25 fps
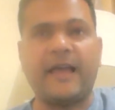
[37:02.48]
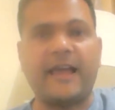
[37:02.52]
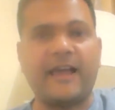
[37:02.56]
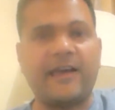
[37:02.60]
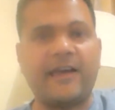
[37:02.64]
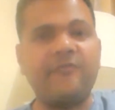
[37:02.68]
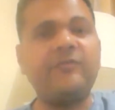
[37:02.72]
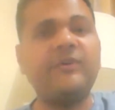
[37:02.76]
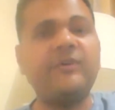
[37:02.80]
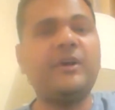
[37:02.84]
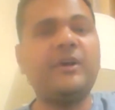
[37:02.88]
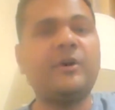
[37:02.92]

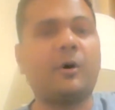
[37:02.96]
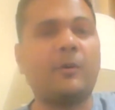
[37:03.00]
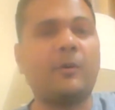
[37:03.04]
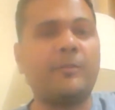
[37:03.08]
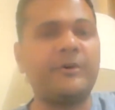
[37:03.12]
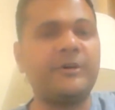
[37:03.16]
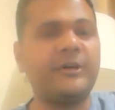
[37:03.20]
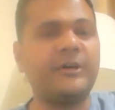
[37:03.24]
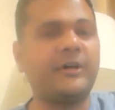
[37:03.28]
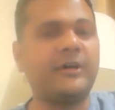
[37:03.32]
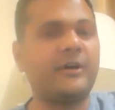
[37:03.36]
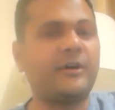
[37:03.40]
heavy
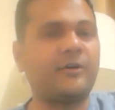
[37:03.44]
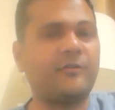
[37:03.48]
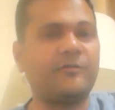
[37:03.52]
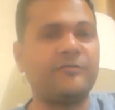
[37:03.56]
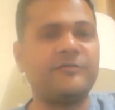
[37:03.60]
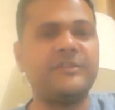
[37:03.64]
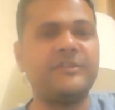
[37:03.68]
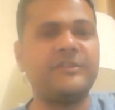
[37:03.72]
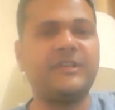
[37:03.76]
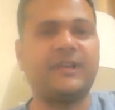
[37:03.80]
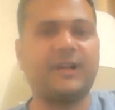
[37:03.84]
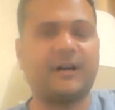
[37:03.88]
competitor of
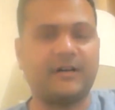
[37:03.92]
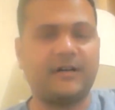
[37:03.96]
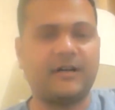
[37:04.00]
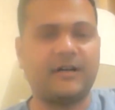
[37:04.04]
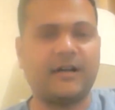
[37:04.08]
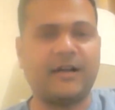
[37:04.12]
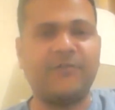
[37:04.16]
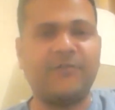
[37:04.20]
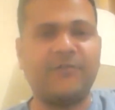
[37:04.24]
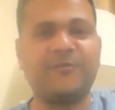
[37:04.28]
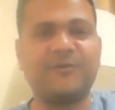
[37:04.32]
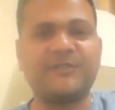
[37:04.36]
Jira,
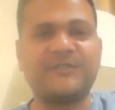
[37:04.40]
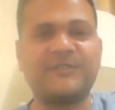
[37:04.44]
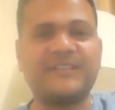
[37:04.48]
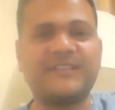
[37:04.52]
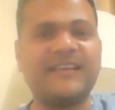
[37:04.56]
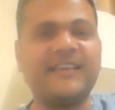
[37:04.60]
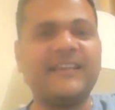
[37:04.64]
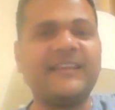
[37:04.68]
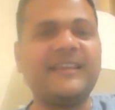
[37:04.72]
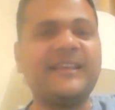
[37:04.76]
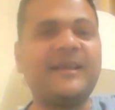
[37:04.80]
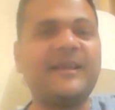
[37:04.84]
I would
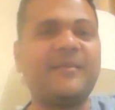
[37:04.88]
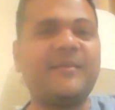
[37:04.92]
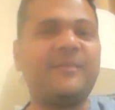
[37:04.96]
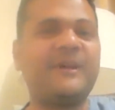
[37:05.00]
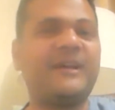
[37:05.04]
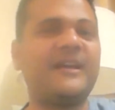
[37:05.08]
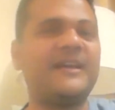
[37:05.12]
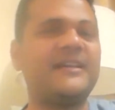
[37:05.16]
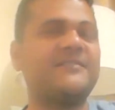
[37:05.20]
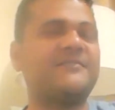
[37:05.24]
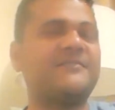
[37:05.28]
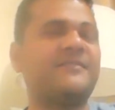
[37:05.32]
say,
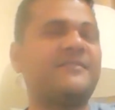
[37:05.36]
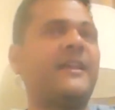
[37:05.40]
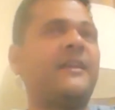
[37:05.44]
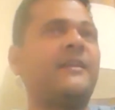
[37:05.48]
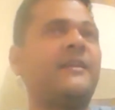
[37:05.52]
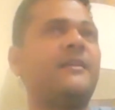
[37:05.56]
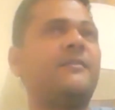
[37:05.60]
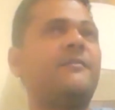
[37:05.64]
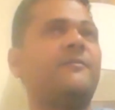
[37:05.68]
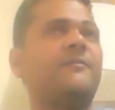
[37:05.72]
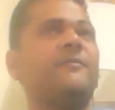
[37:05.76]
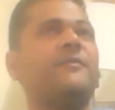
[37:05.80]
because
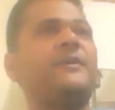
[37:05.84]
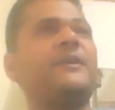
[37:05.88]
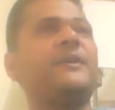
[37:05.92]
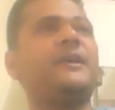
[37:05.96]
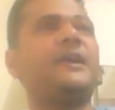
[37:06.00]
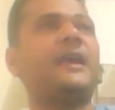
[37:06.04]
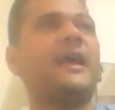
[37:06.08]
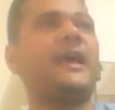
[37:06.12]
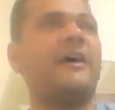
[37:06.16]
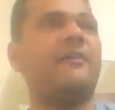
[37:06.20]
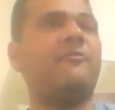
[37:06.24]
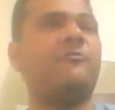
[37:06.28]
when
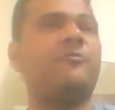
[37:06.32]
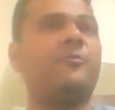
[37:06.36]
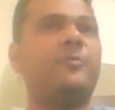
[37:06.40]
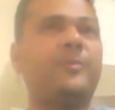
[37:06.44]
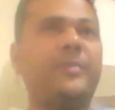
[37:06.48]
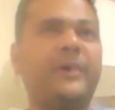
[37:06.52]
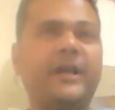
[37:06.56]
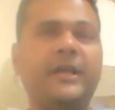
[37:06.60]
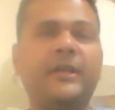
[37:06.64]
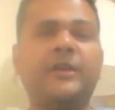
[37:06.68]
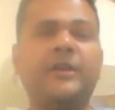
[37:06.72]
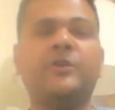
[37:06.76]
we have
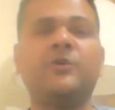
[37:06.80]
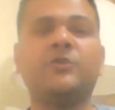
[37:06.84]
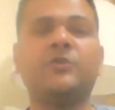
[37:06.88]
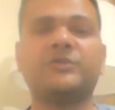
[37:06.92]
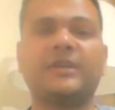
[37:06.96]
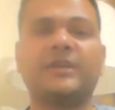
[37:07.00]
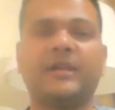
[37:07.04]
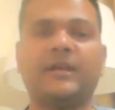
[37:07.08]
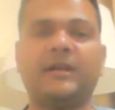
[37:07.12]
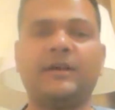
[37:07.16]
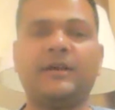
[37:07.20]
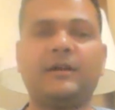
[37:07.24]
been
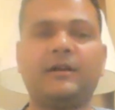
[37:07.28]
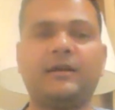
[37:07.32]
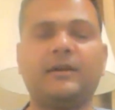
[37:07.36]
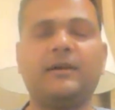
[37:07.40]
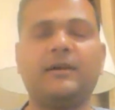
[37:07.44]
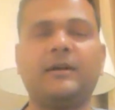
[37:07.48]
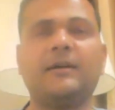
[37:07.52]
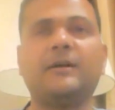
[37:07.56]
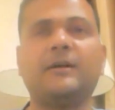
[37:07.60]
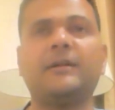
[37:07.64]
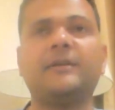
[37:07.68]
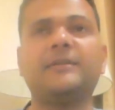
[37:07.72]
using
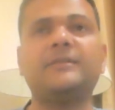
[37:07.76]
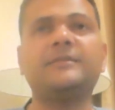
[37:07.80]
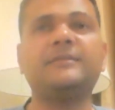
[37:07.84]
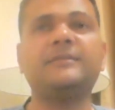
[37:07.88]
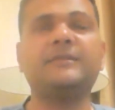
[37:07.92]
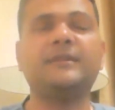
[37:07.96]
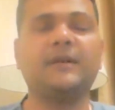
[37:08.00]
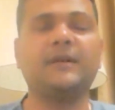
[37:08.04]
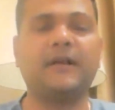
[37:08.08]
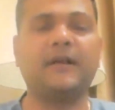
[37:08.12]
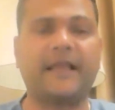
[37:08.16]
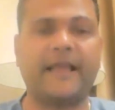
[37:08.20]

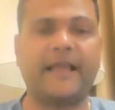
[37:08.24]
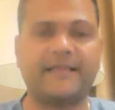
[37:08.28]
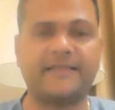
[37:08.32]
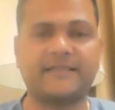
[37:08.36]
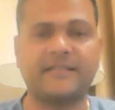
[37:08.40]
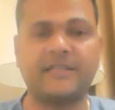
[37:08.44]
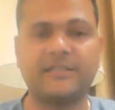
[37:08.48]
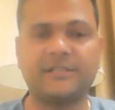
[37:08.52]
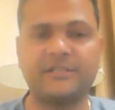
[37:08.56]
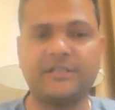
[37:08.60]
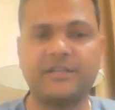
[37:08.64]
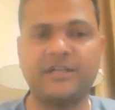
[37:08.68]

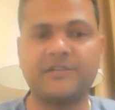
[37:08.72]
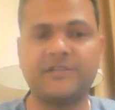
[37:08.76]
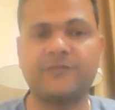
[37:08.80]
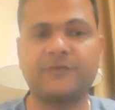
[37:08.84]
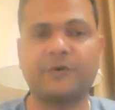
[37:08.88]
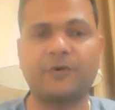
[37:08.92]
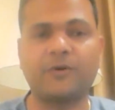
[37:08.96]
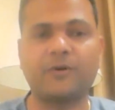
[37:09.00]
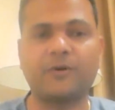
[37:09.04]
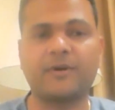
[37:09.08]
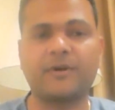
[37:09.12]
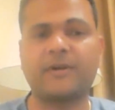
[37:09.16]
Excel sheets
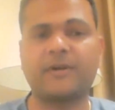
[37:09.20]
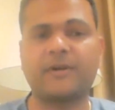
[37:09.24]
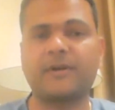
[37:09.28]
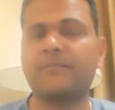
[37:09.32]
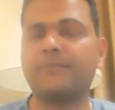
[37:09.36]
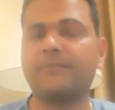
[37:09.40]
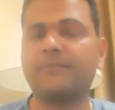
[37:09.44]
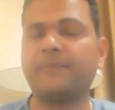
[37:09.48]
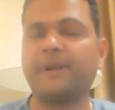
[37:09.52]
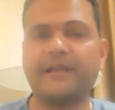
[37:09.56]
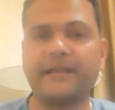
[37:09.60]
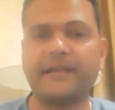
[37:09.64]
for
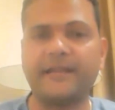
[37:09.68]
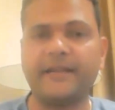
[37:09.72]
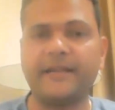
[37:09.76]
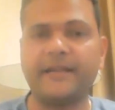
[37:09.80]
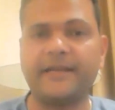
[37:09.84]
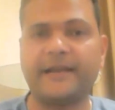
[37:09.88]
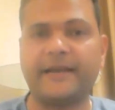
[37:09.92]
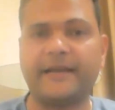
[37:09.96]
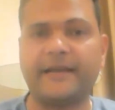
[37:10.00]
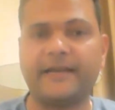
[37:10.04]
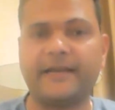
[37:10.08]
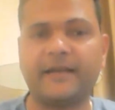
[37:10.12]
maintaining
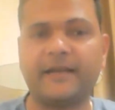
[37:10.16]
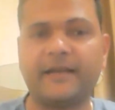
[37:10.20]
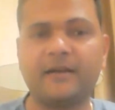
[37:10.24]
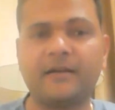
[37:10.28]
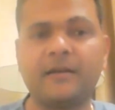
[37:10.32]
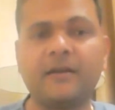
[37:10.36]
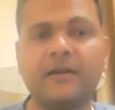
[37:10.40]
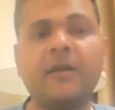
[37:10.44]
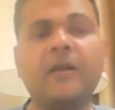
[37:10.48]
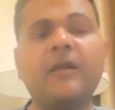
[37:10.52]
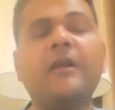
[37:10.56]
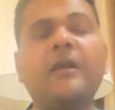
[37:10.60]
data,
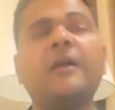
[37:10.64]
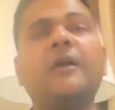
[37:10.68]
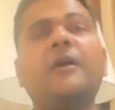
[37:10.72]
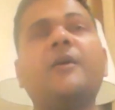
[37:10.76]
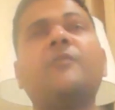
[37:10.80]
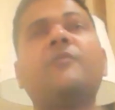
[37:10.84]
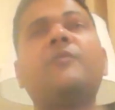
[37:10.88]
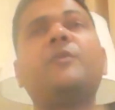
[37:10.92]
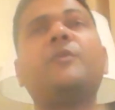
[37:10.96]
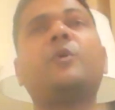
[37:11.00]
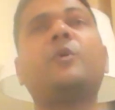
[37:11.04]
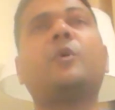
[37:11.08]

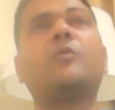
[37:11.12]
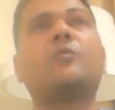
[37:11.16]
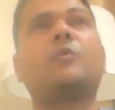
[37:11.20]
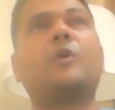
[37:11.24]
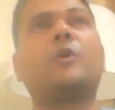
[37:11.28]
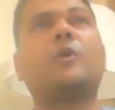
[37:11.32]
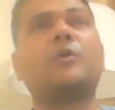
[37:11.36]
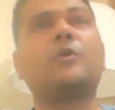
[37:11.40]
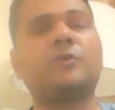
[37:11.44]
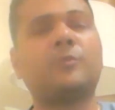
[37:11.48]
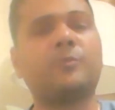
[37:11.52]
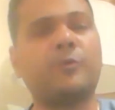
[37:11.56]
we don't
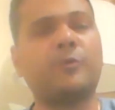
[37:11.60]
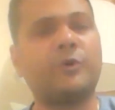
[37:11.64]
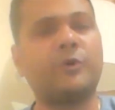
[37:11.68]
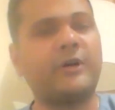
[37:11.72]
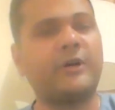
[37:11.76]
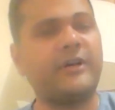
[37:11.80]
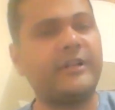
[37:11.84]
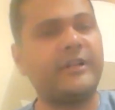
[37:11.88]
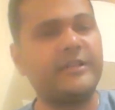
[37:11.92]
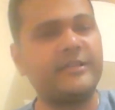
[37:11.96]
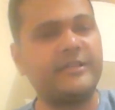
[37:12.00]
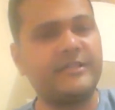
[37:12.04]
want to put
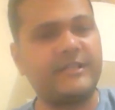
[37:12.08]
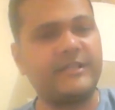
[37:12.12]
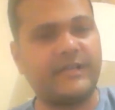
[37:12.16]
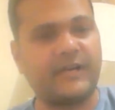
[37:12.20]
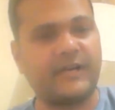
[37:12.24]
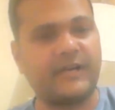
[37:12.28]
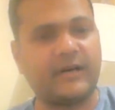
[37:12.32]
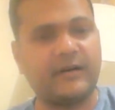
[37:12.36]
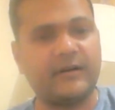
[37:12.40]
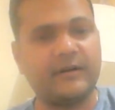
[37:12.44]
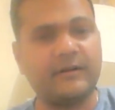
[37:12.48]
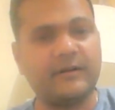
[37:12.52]
it in
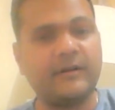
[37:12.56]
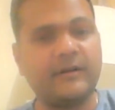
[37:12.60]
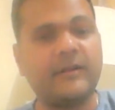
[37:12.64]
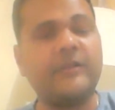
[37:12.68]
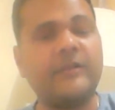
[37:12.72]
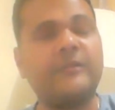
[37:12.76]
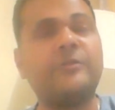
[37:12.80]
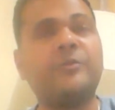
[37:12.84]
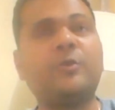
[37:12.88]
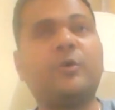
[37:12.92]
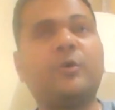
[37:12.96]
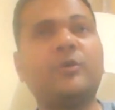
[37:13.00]
Jira.
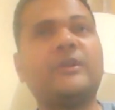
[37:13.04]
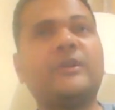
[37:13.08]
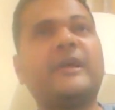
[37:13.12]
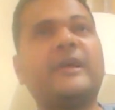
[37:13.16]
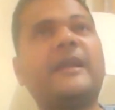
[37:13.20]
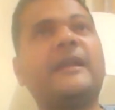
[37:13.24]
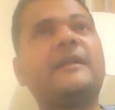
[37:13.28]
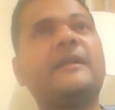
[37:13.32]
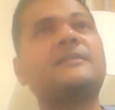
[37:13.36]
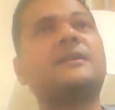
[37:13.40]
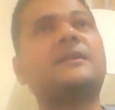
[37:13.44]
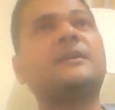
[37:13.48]
Though
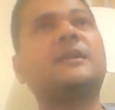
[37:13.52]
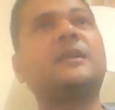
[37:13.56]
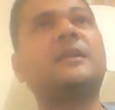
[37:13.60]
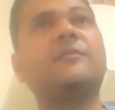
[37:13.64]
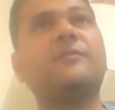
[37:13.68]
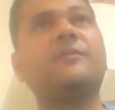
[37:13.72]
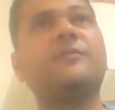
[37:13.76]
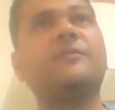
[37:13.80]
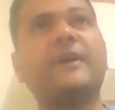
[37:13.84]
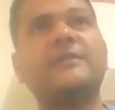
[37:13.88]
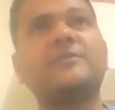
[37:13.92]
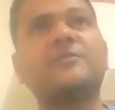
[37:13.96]
there are
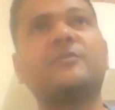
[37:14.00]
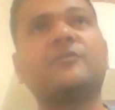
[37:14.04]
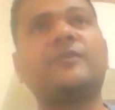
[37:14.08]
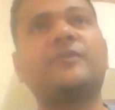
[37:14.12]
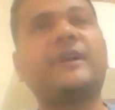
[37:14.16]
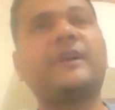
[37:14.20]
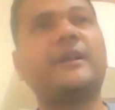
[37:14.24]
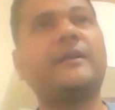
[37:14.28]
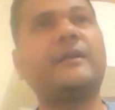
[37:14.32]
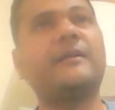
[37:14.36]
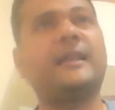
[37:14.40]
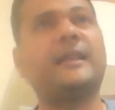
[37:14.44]
certain ways of,
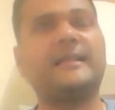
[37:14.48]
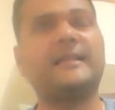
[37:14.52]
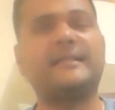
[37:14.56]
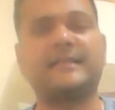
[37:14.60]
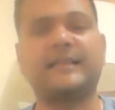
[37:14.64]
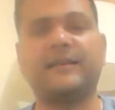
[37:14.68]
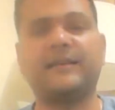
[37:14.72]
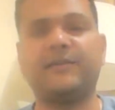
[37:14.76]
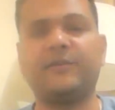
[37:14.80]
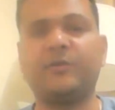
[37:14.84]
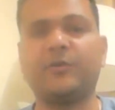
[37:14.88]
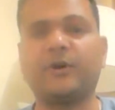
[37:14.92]
let's
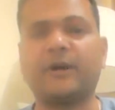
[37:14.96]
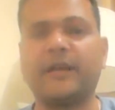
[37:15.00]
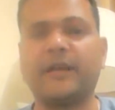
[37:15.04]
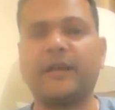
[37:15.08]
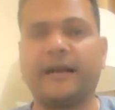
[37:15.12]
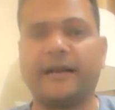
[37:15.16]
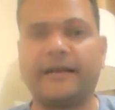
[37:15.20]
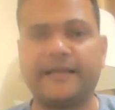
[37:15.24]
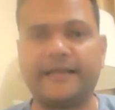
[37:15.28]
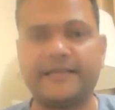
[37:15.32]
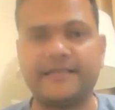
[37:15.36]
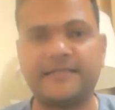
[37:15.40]
say you can
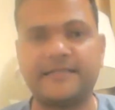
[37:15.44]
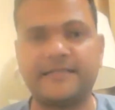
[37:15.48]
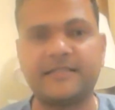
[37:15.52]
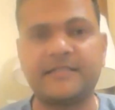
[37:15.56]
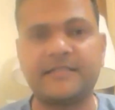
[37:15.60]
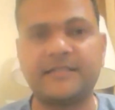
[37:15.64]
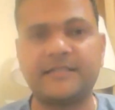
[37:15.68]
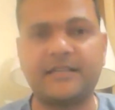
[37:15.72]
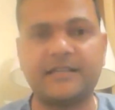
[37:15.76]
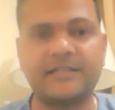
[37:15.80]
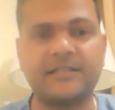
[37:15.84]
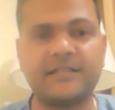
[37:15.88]
attach the
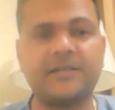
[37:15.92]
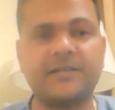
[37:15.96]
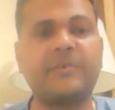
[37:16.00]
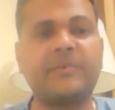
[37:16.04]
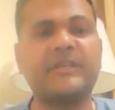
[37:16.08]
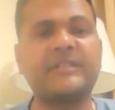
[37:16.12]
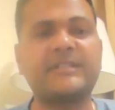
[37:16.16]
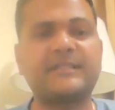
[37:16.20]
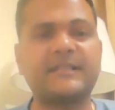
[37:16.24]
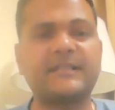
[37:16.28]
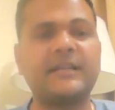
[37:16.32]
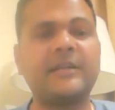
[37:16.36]
Jira sheet,
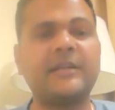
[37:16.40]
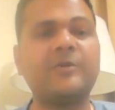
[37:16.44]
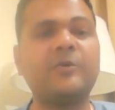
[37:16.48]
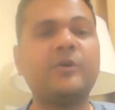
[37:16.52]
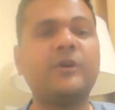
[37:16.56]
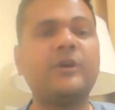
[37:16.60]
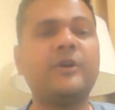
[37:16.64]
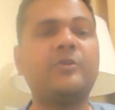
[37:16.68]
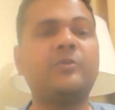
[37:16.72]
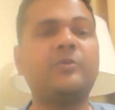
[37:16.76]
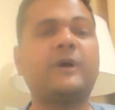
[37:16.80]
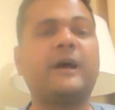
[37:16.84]
but still you
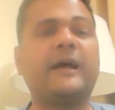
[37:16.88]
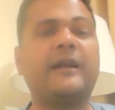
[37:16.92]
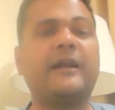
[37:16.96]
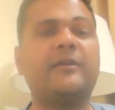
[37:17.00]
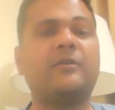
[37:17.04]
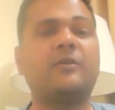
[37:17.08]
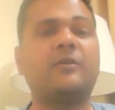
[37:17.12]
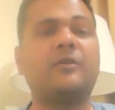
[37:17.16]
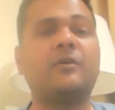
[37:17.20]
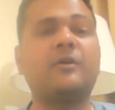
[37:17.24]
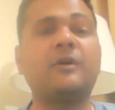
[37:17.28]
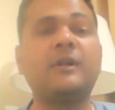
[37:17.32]
need to
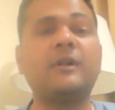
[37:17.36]
get